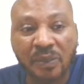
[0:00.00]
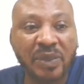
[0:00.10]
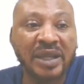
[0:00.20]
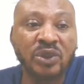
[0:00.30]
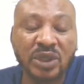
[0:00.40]

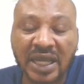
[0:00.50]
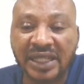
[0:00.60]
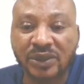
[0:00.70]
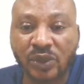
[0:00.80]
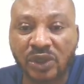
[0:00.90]
By doing
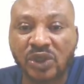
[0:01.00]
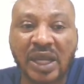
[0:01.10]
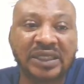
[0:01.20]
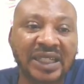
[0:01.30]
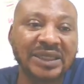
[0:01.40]
that, we
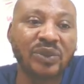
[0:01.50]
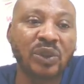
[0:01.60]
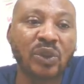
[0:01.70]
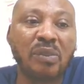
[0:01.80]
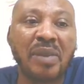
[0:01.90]
are attracting
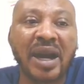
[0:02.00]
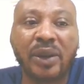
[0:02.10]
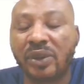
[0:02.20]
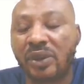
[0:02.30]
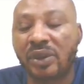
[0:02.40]
what we call malware.